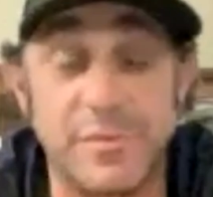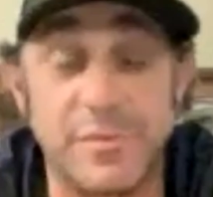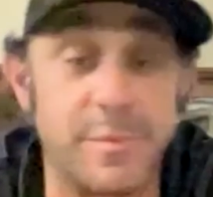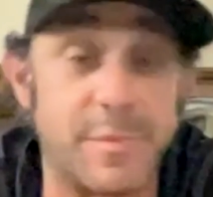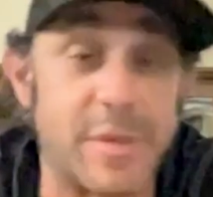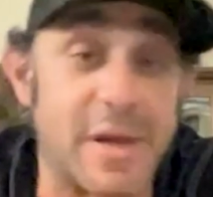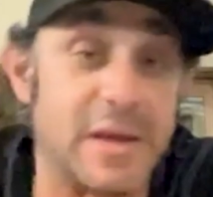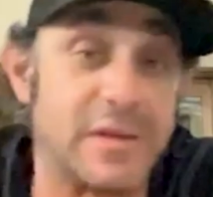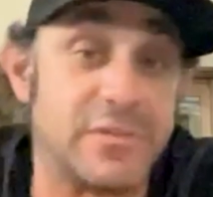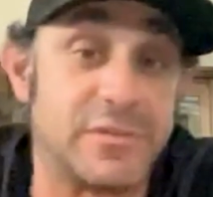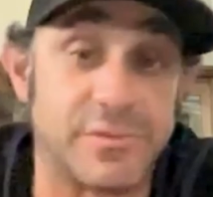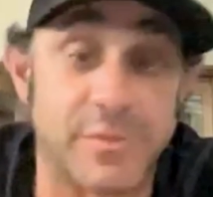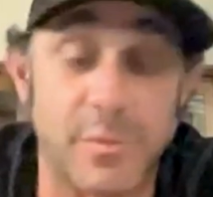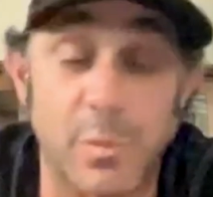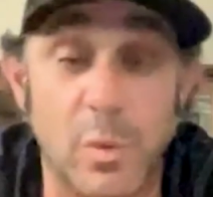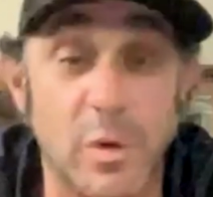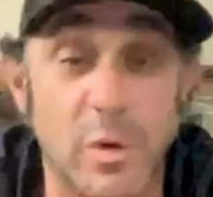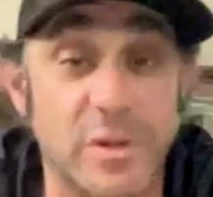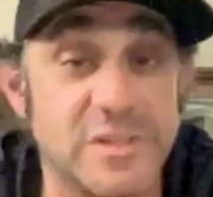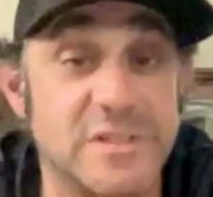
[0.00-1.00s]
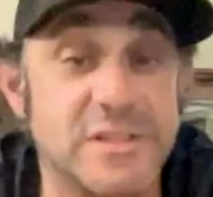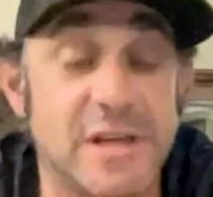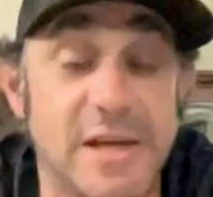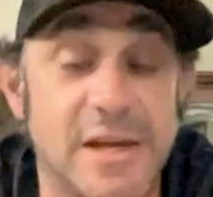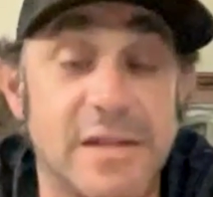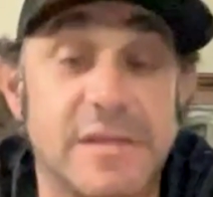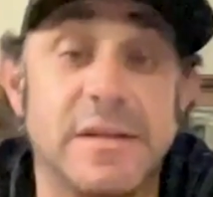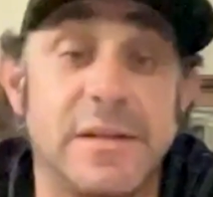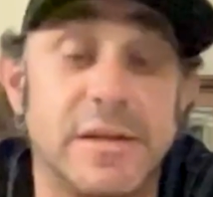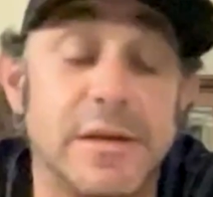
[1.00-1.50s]
the pegs from one
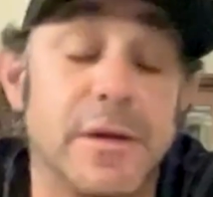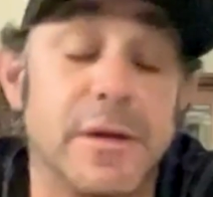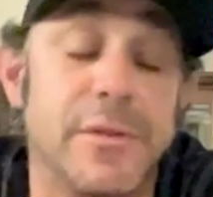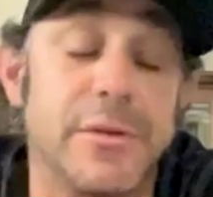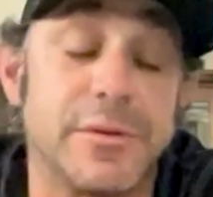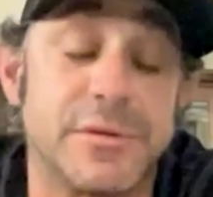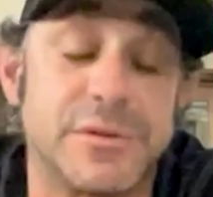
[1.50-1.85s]
side to the other.